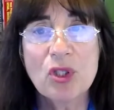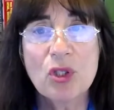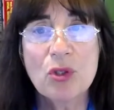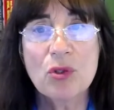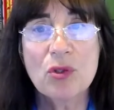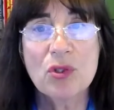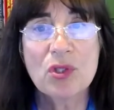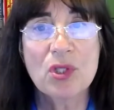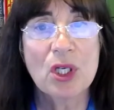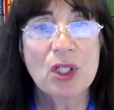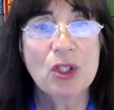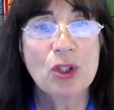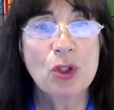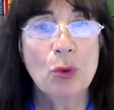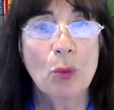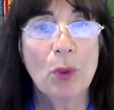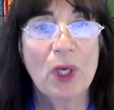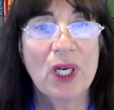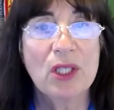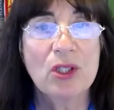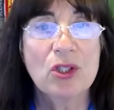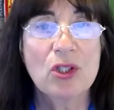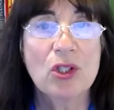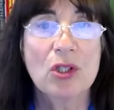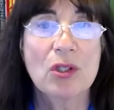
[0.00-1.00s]

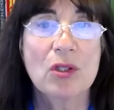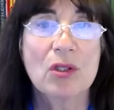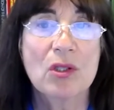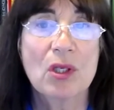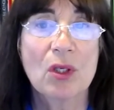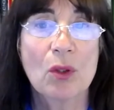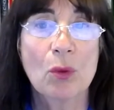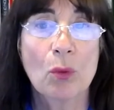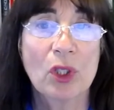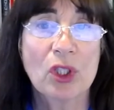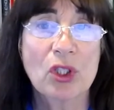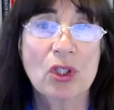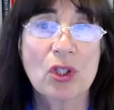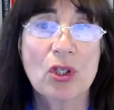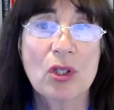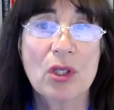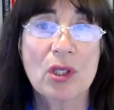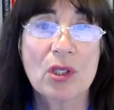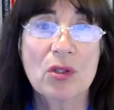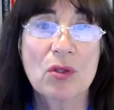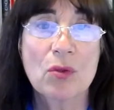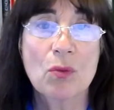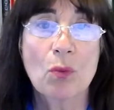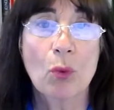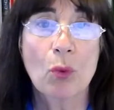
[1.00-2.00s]
situations in which
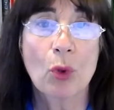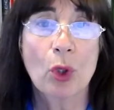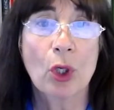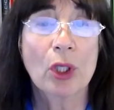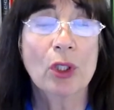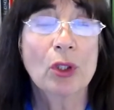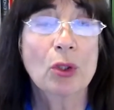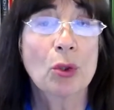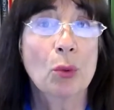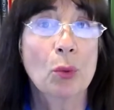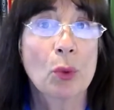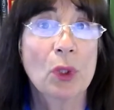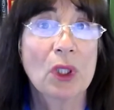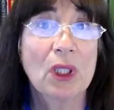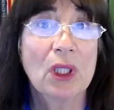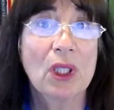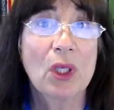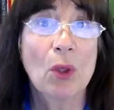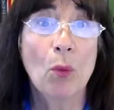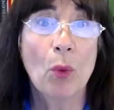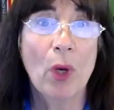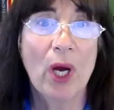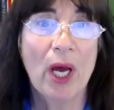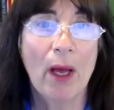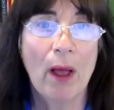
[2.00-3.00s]
this worked really
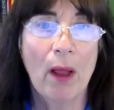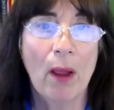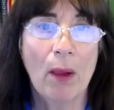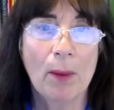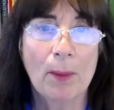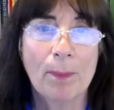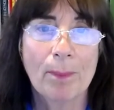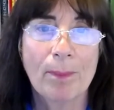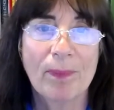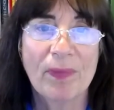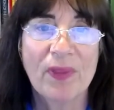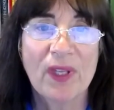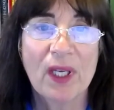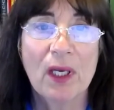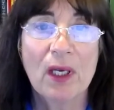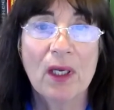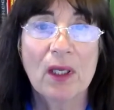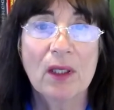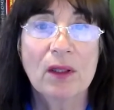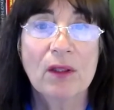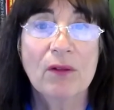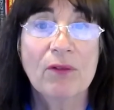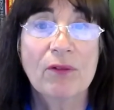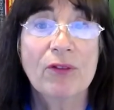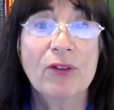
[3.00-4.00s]
well.
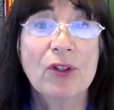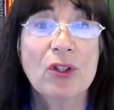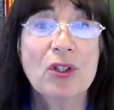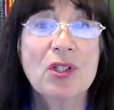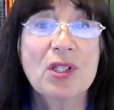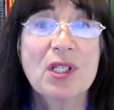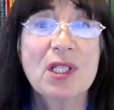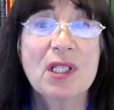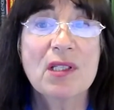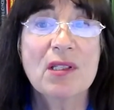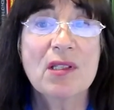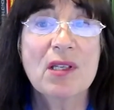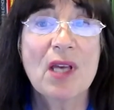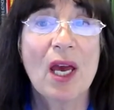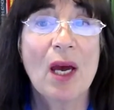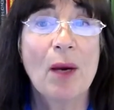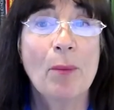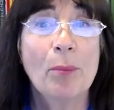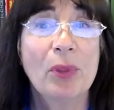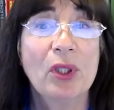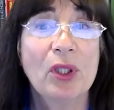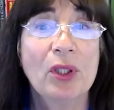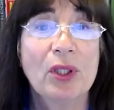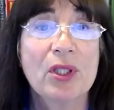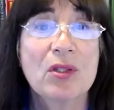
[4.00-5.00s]
The first
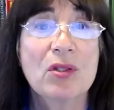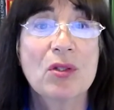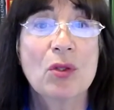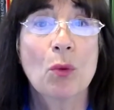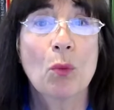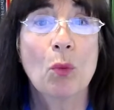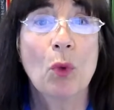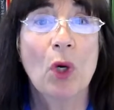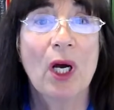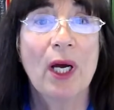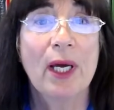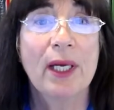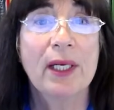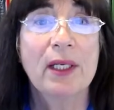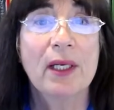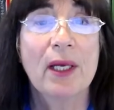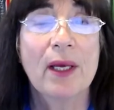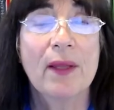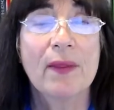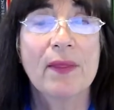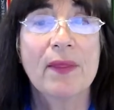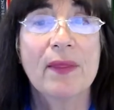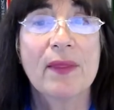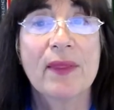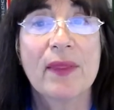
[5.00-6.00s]
example is the
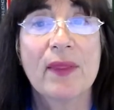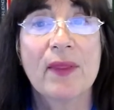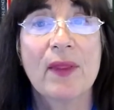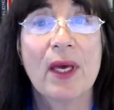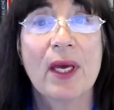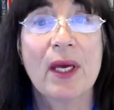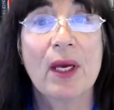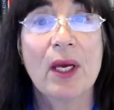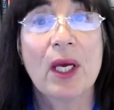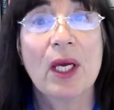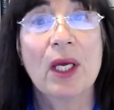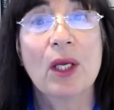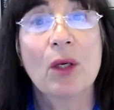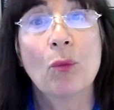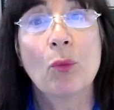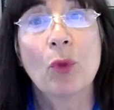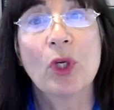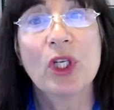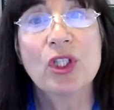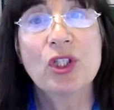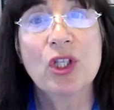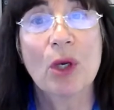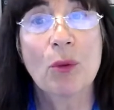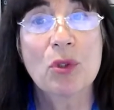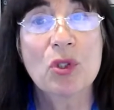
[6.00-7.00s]
one in
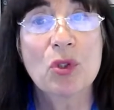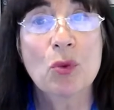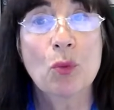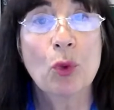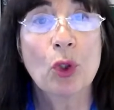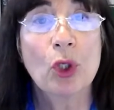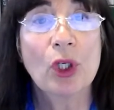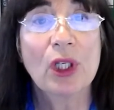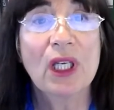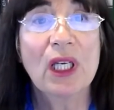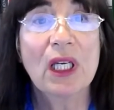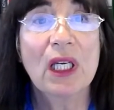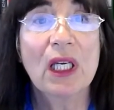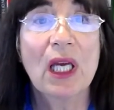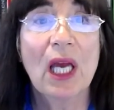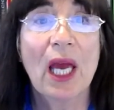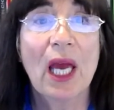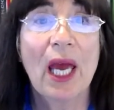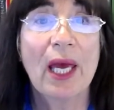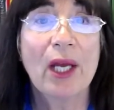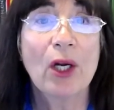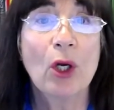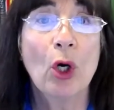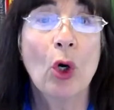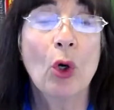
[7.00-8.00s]
which I was working
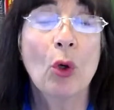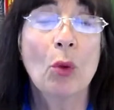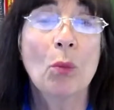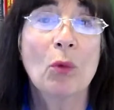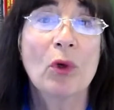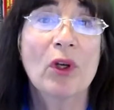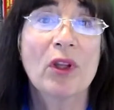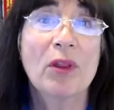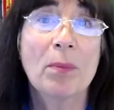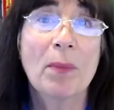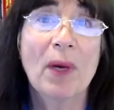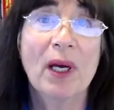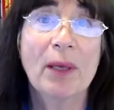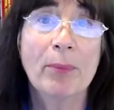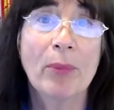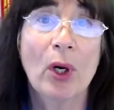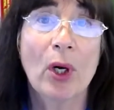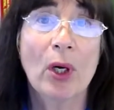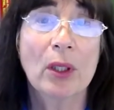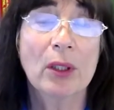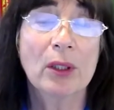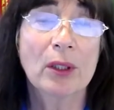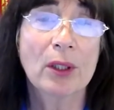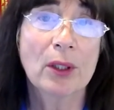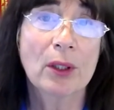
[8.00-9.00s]
at home with my
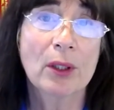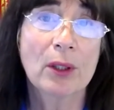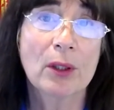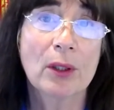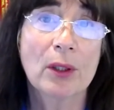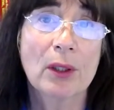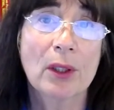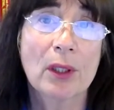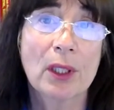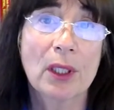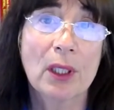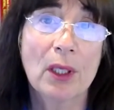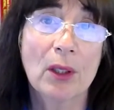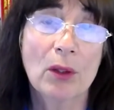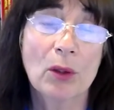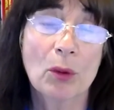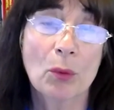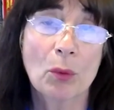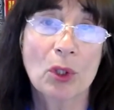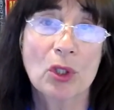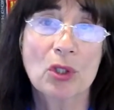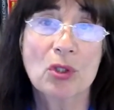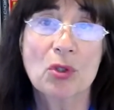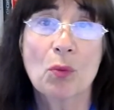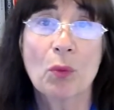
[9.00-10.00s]
partner. In other
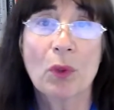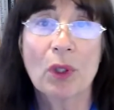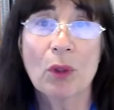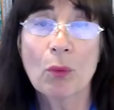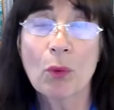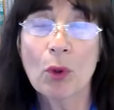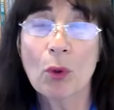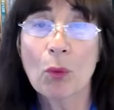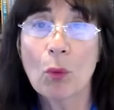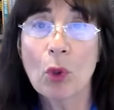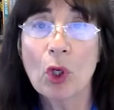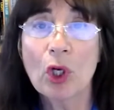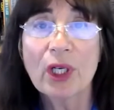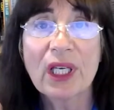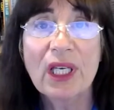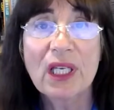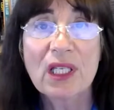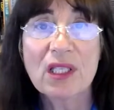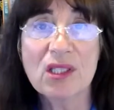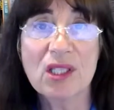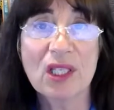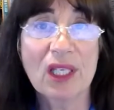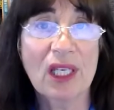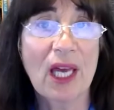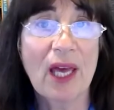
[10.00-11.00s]
words, we were working
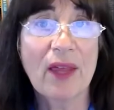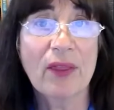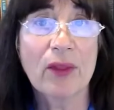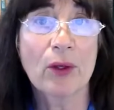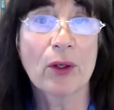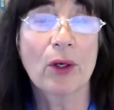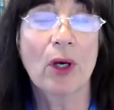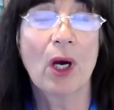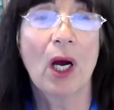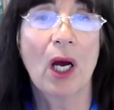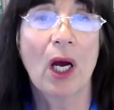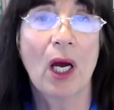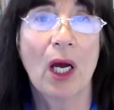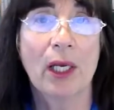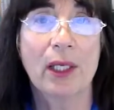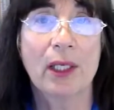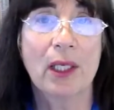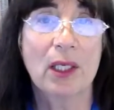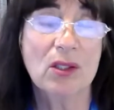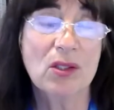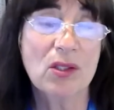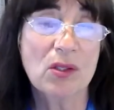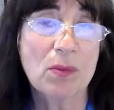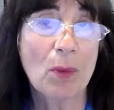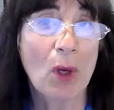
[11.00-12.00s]
together on a
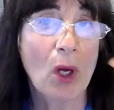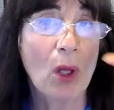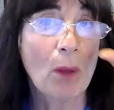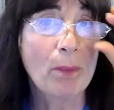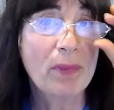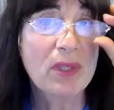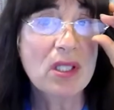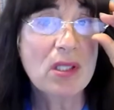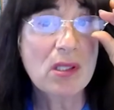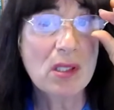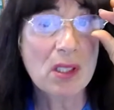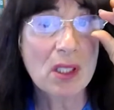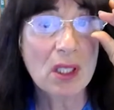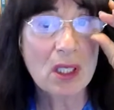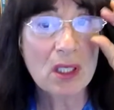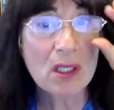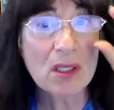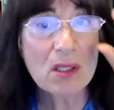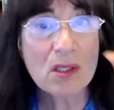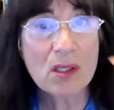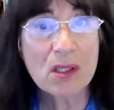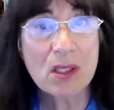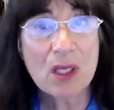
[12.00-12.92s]
small business.